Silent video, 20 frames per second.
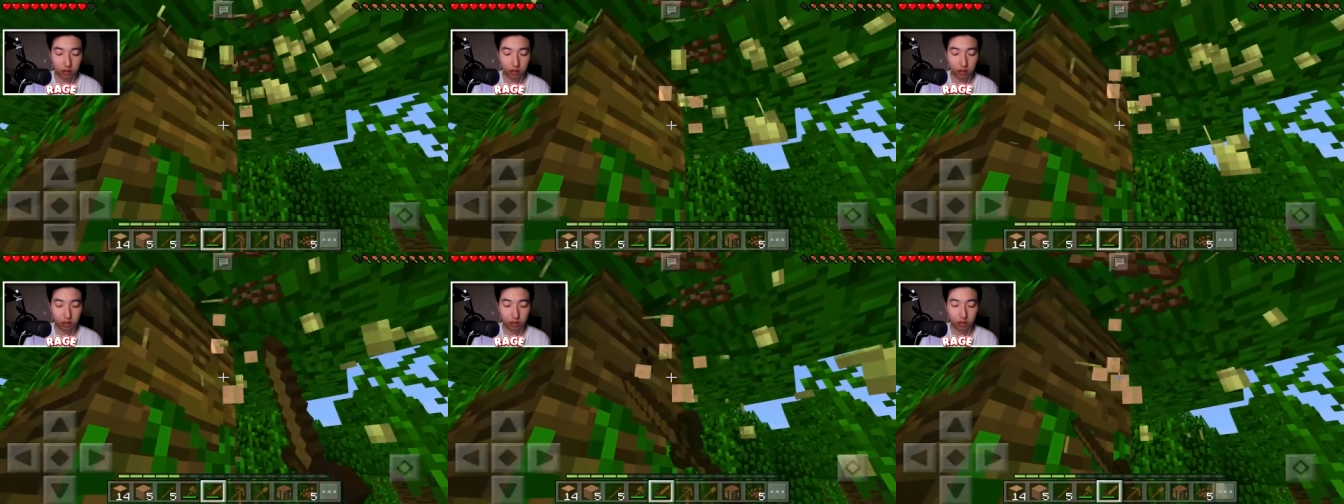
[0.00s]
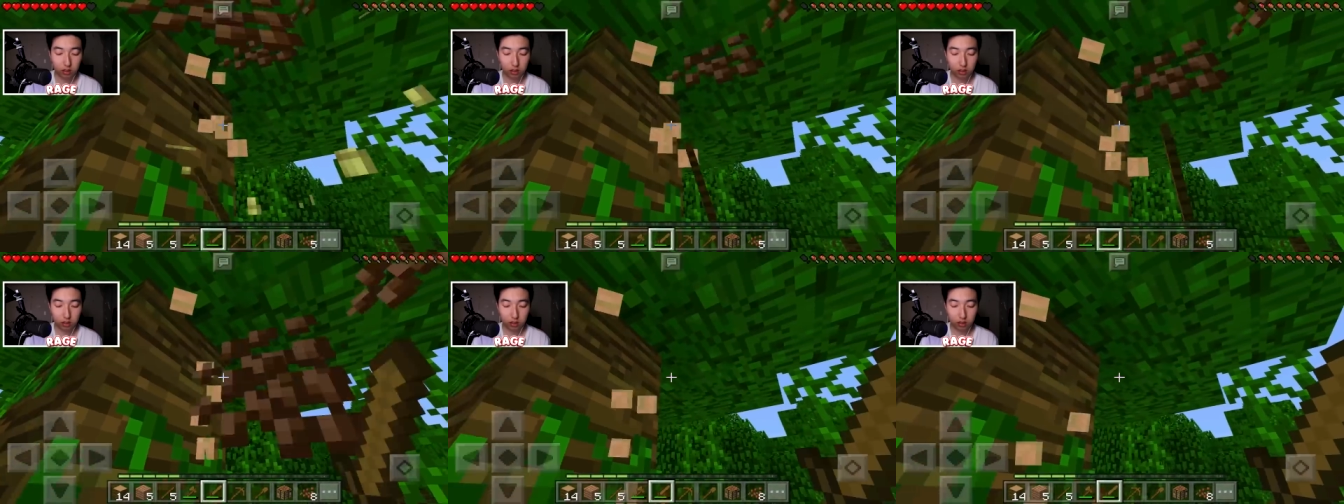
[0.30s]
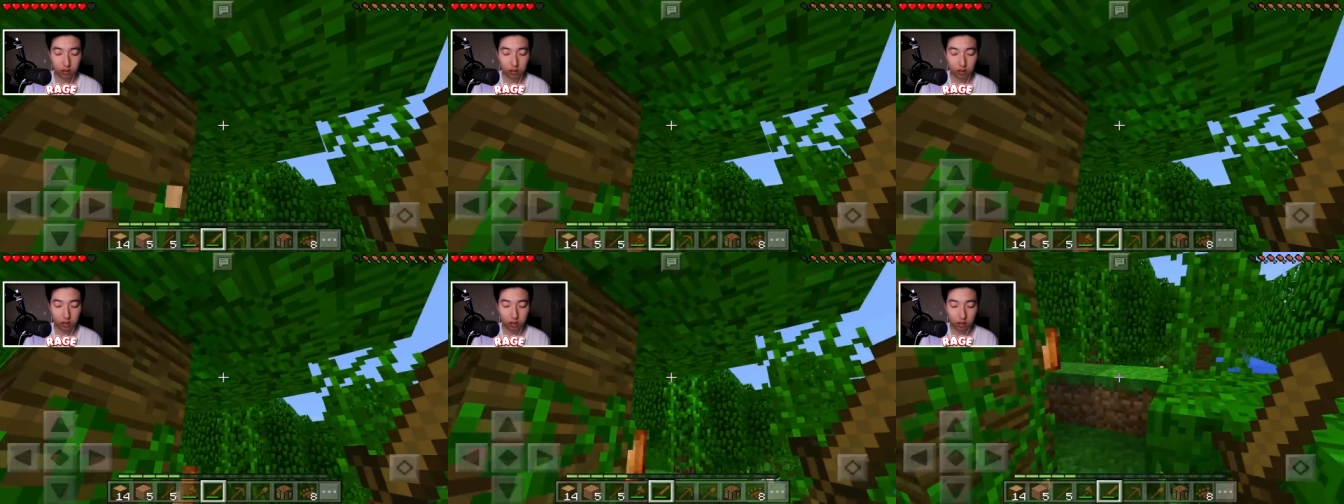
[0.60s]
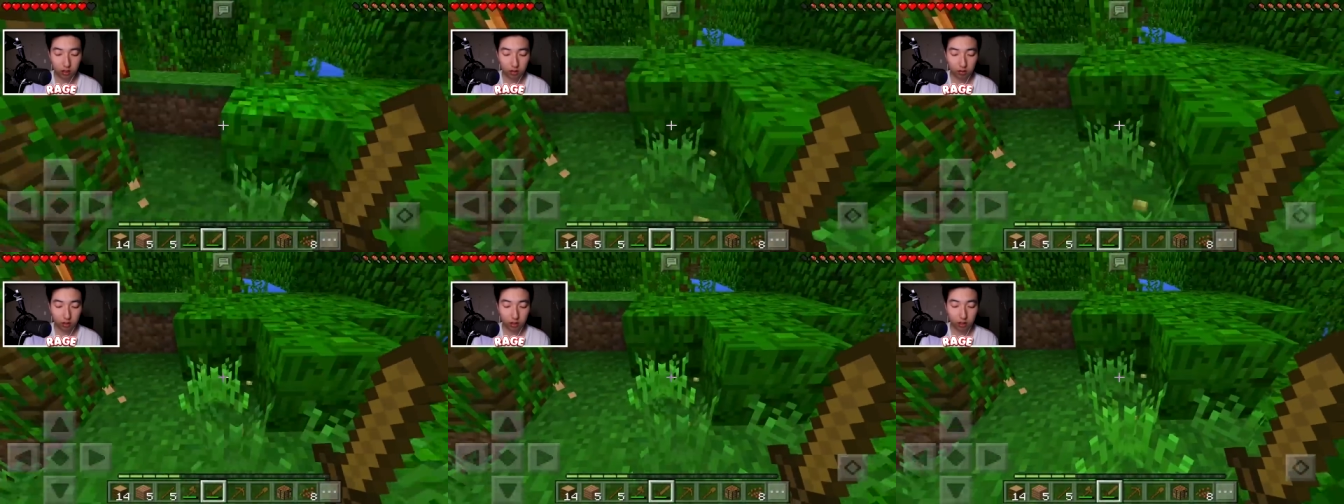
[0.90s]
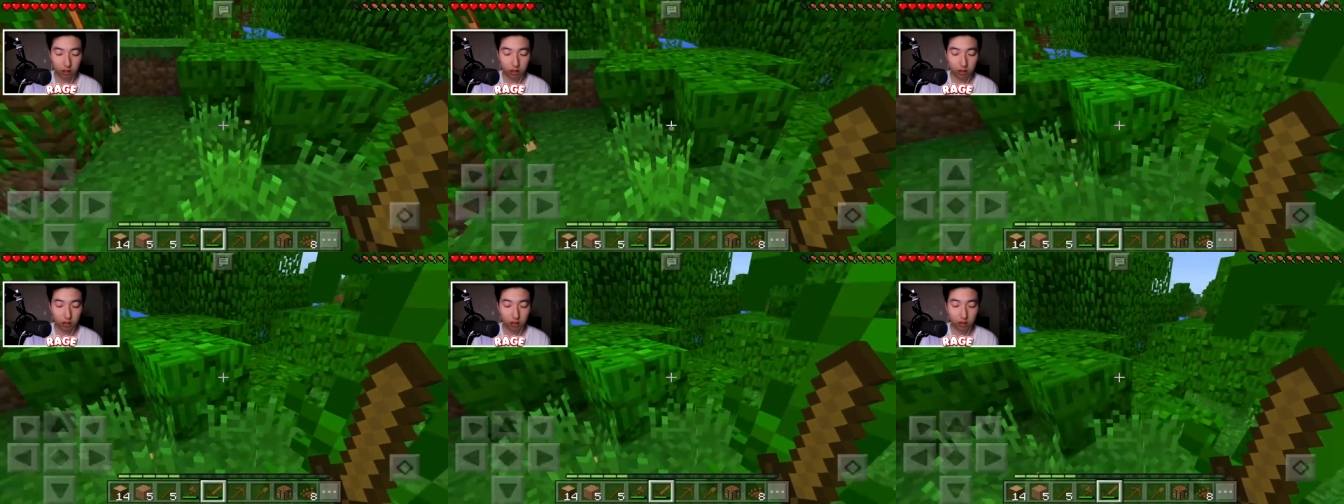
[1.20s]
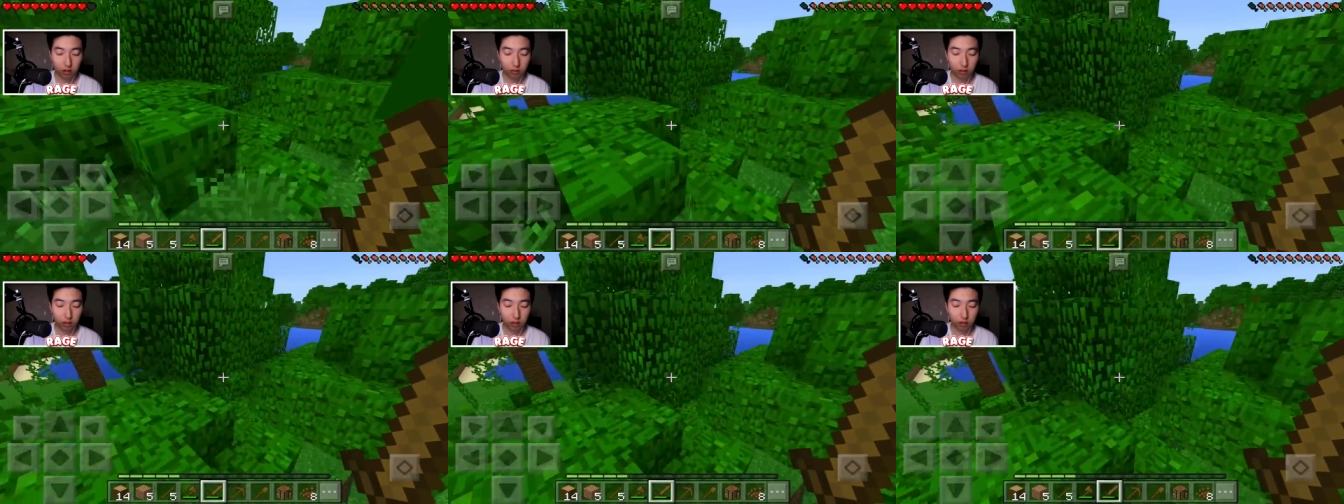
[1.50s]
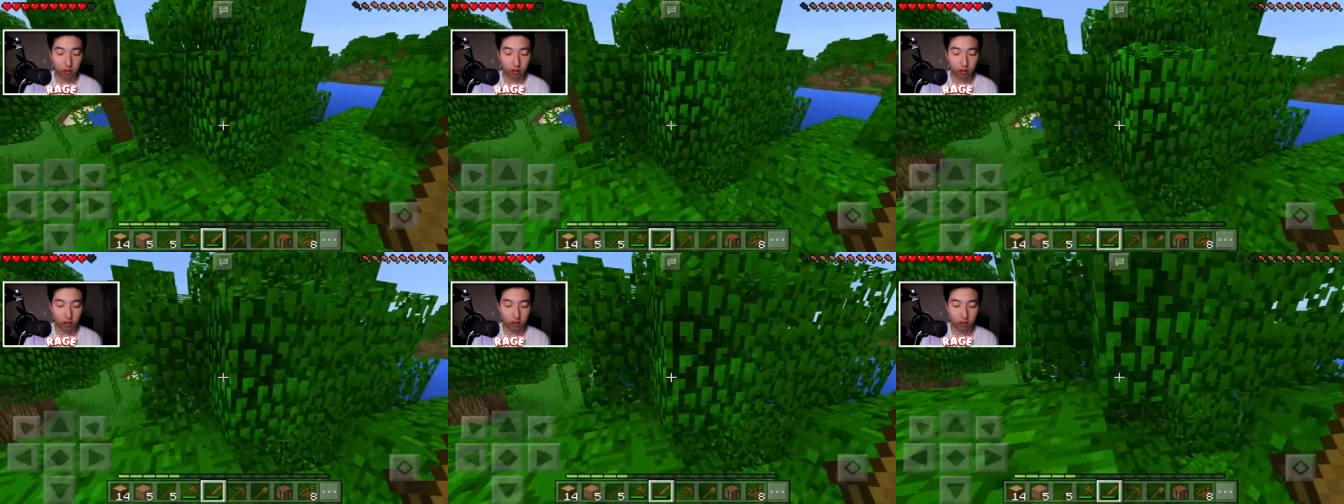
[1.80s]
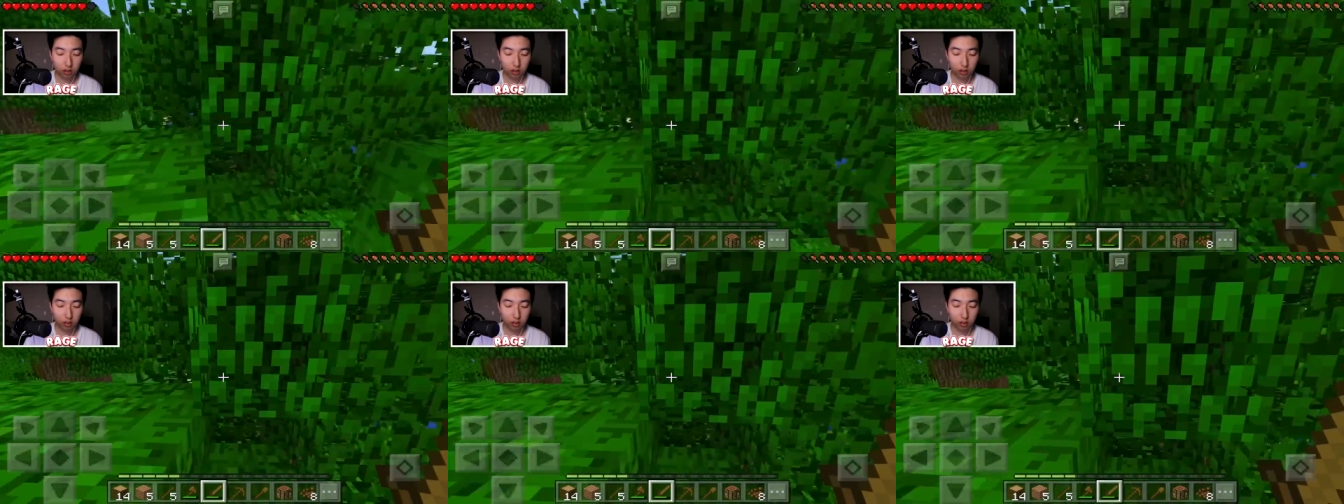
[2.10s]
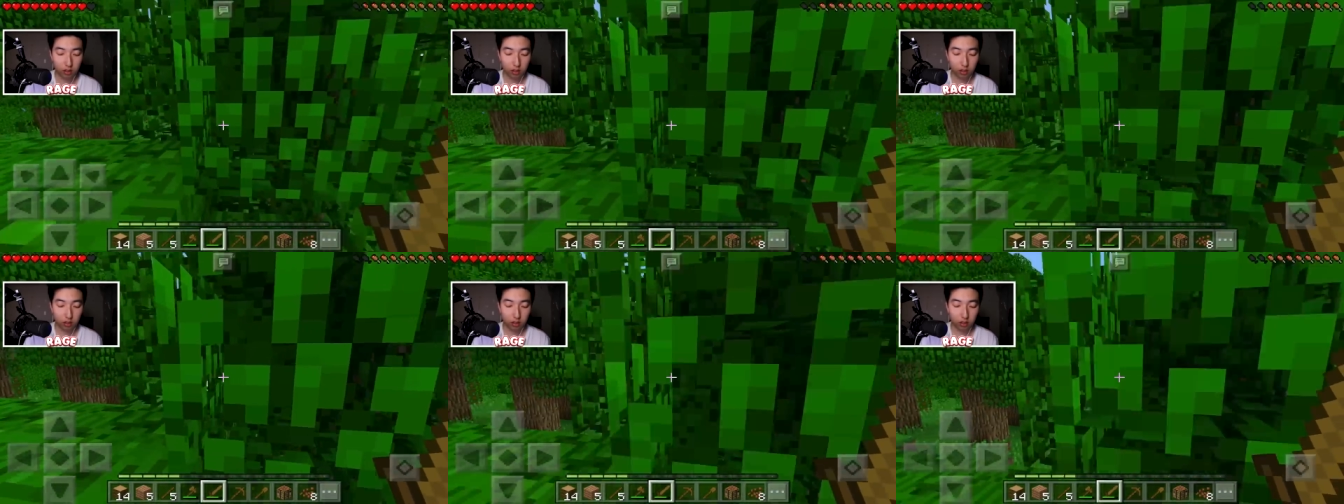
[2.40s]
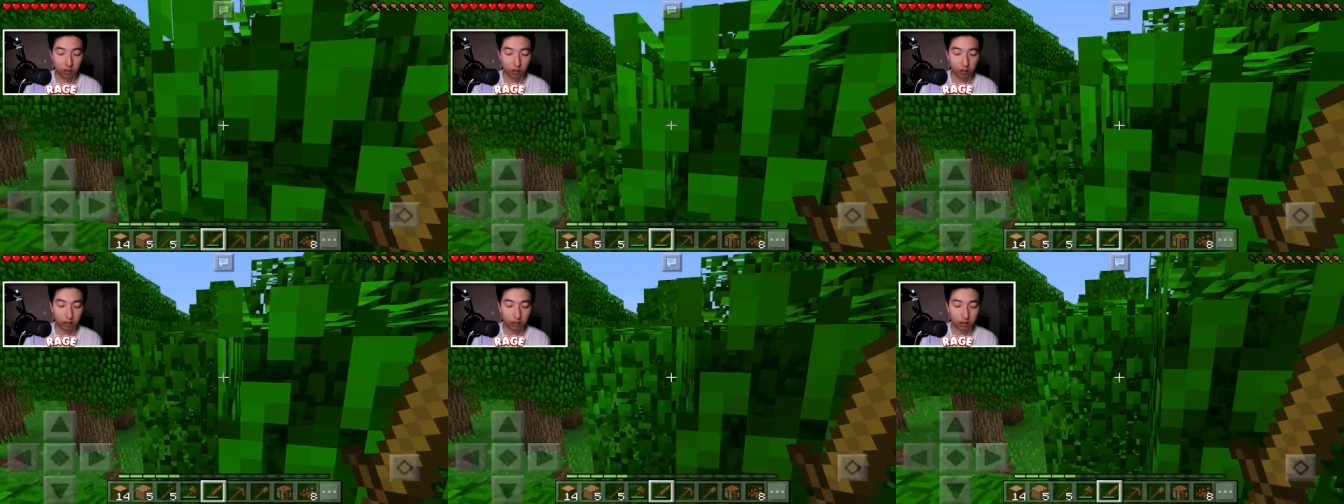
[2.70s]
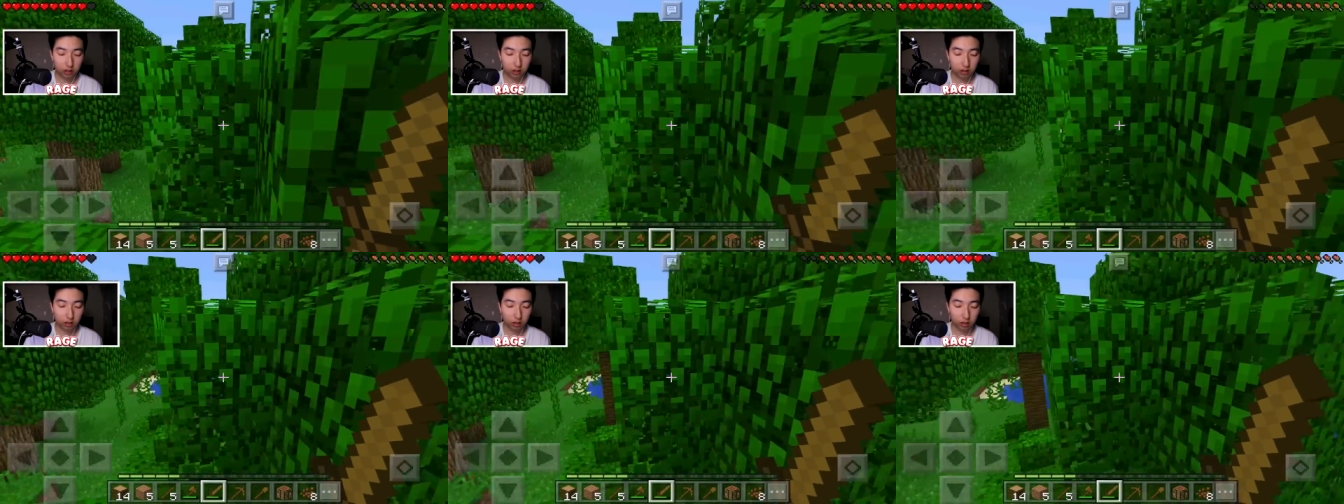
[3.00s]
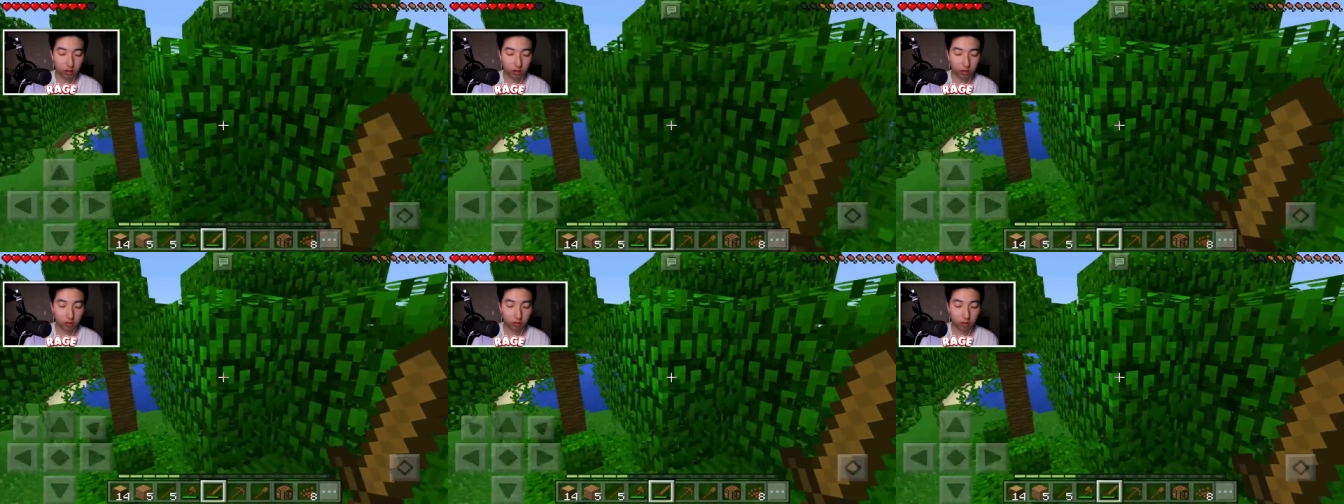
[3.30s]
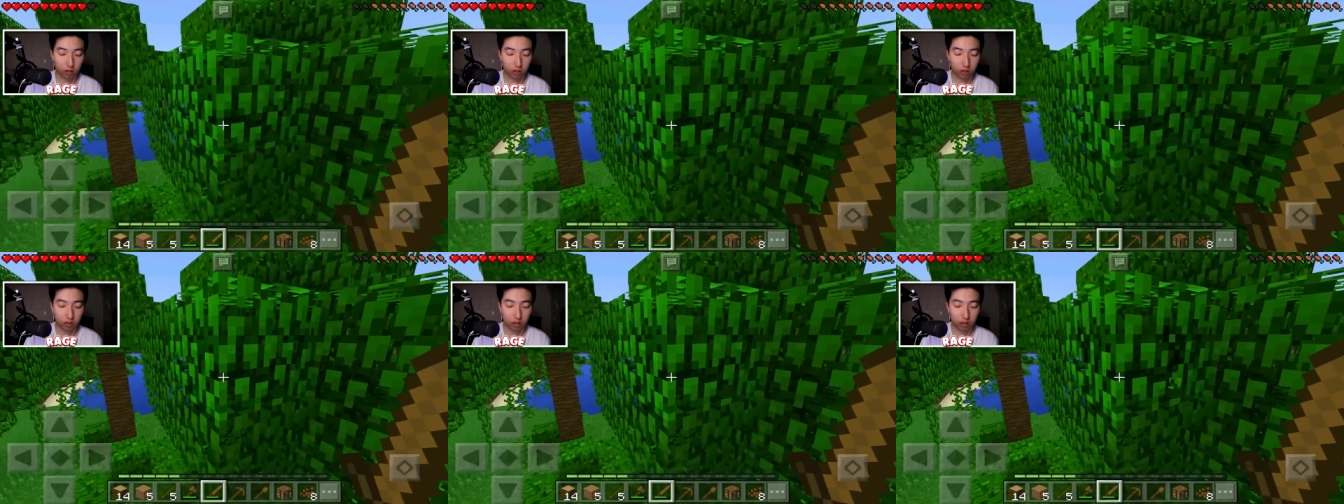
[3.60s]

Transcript: Uh, oh, okay. There we go. Alright, so...